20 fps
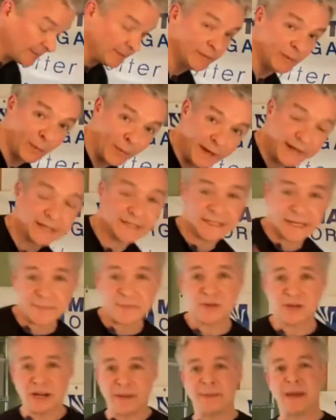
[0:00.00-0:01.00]
The one
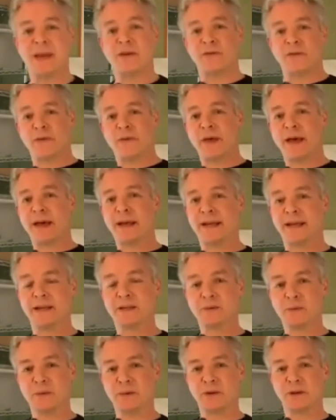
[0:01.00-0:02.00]
exception I make for that
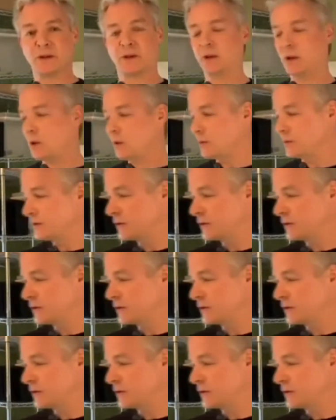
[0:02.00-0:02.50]
is with clothes